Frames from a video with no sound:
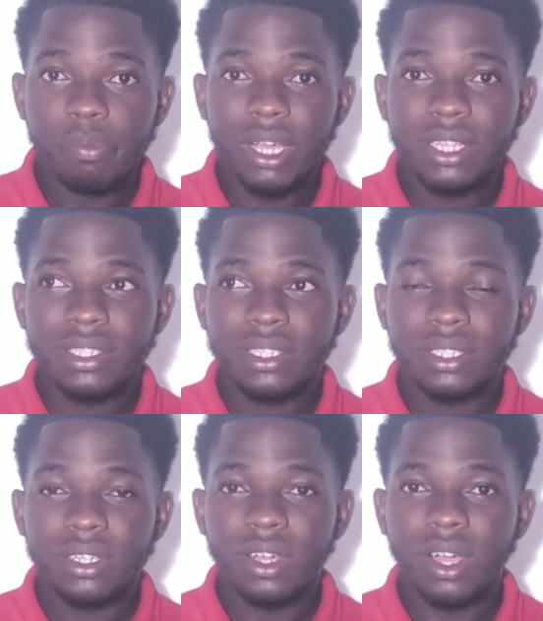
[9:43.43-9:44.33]
But
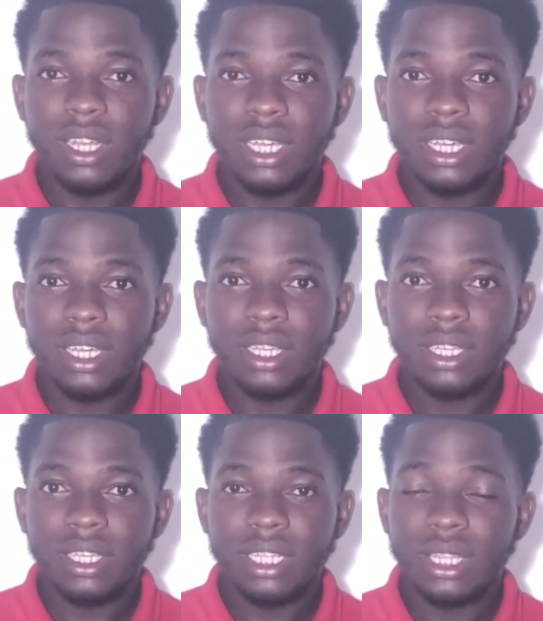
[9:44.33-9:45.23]
on
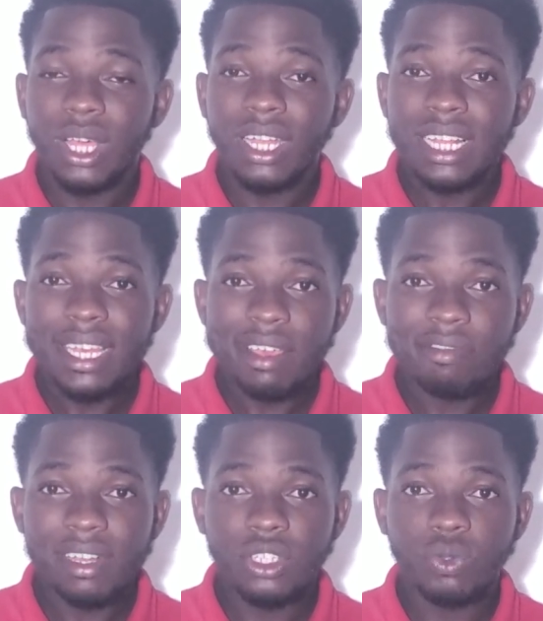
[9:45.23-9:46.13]
a not a
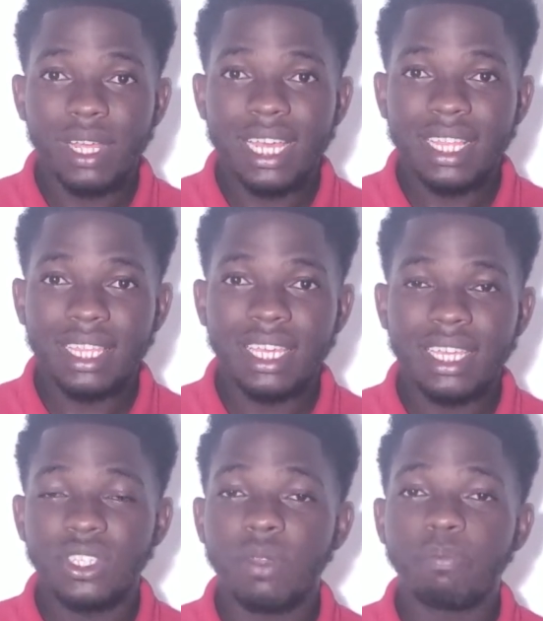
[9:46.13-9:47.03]
level as well, I
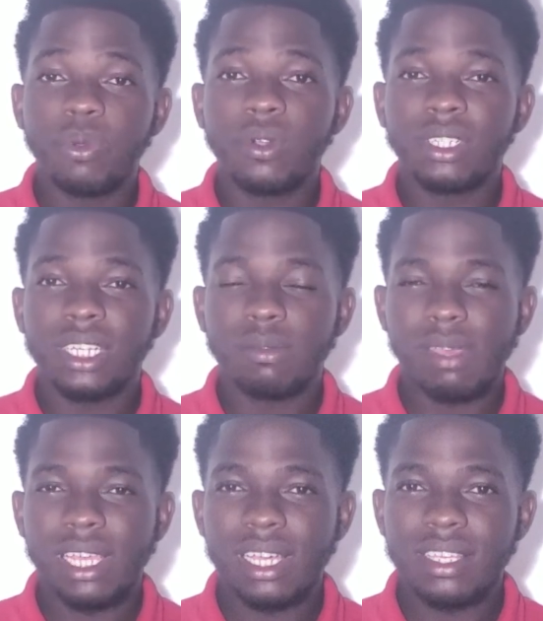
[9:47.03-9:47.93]
think is
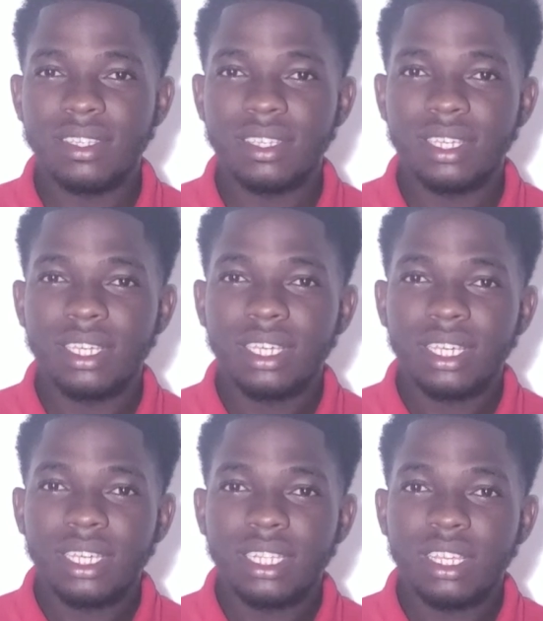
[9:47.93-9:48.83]
important because
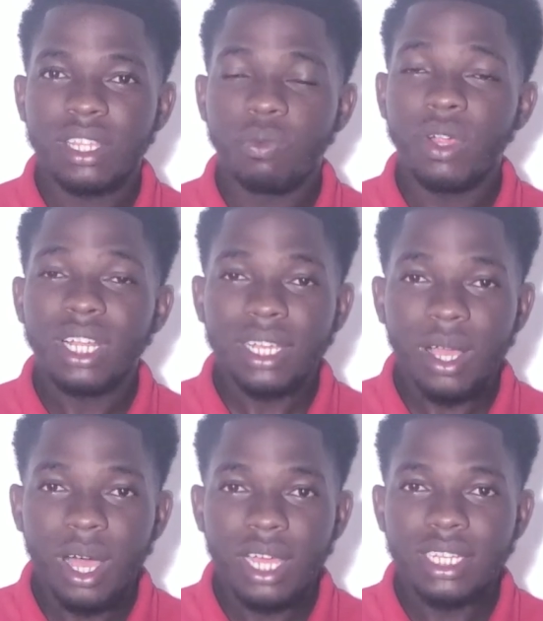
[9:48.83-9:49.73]
the, the Word of
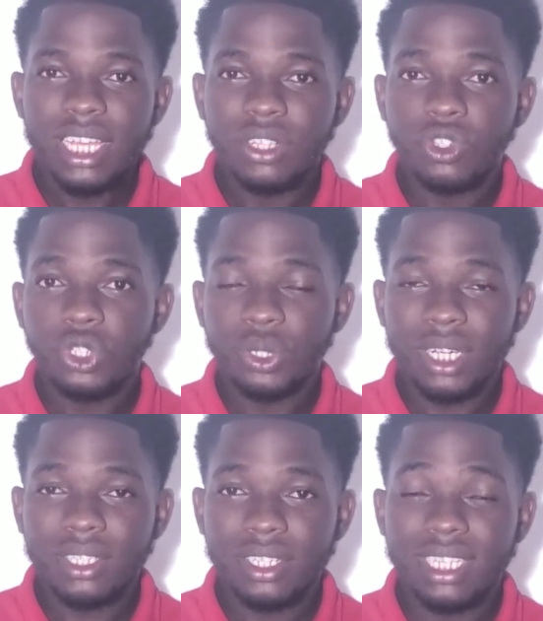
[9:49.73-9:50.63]
God
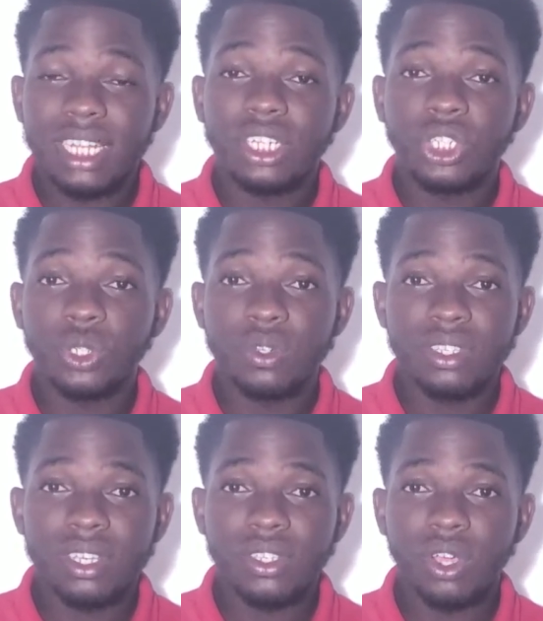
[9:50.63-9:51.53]
instructs us and it
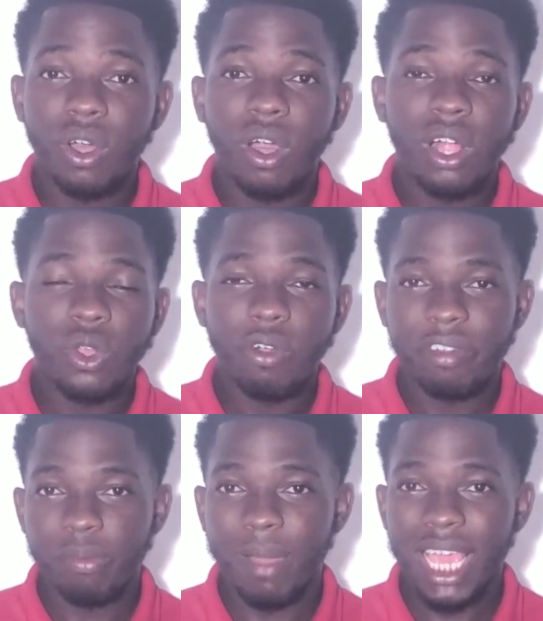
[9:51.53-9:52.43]
shows us all
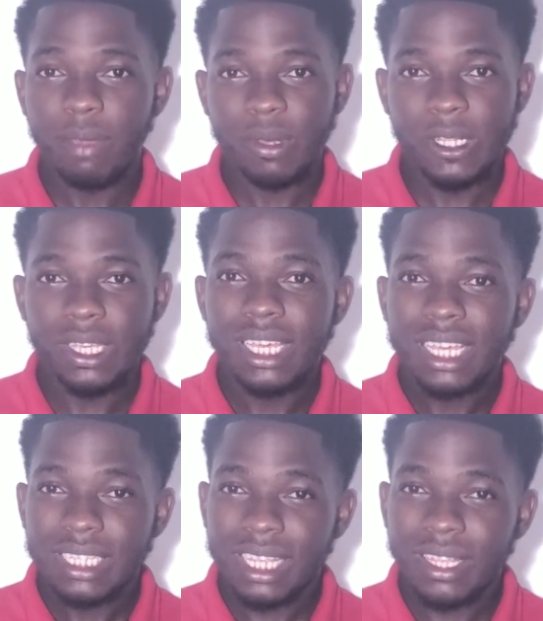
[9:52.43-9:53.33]
over the Bible
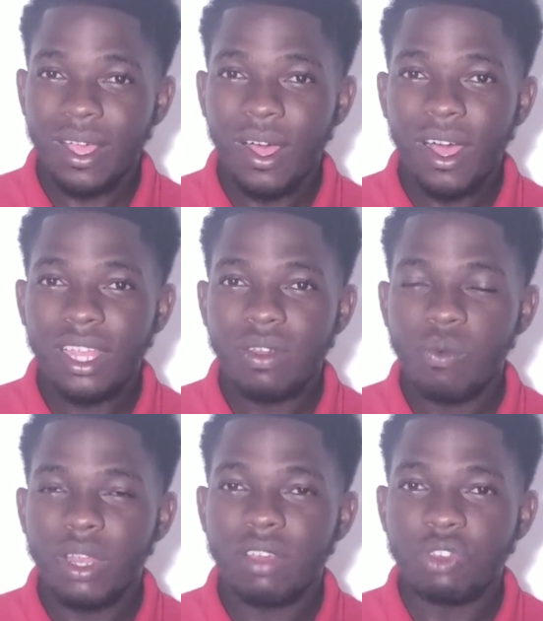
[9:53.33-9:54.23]
that
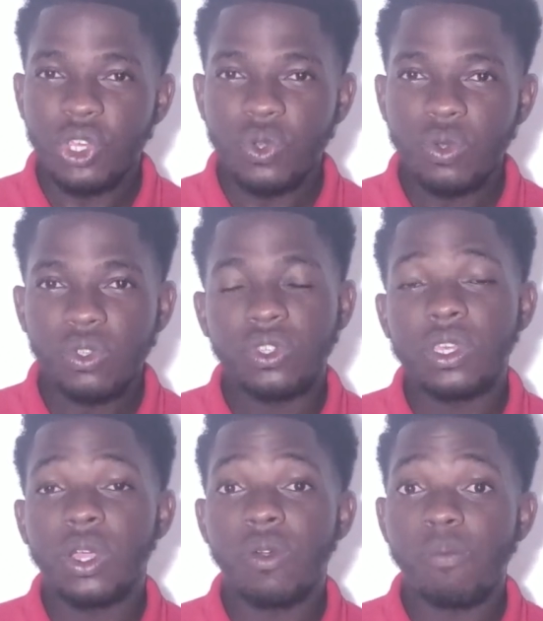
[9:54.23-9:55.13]
God would have
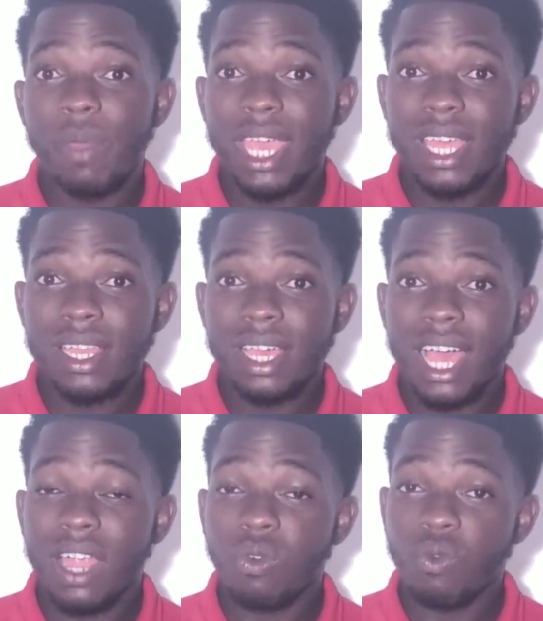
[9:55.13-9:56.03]
used young men
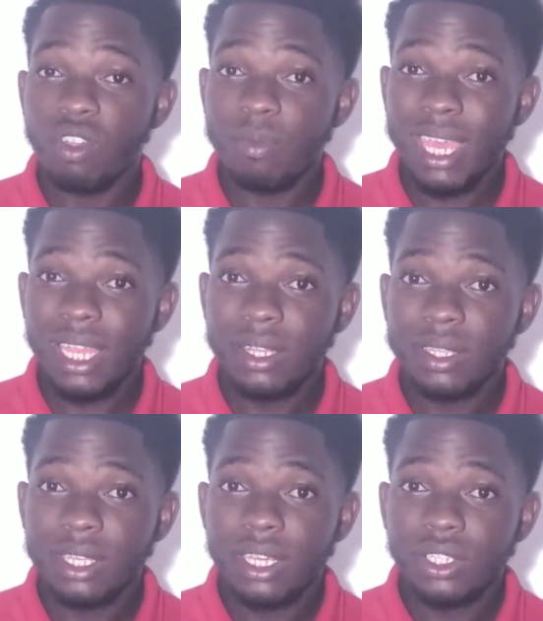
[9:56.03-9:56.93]
and
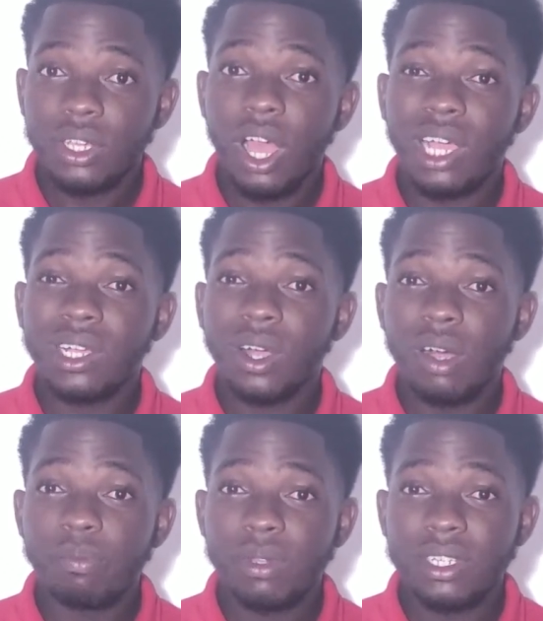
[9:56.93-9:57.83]
women to
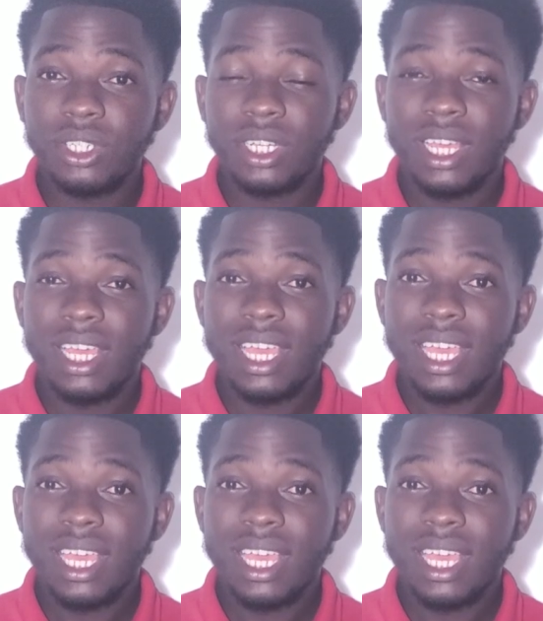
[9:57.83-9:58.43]
accomplish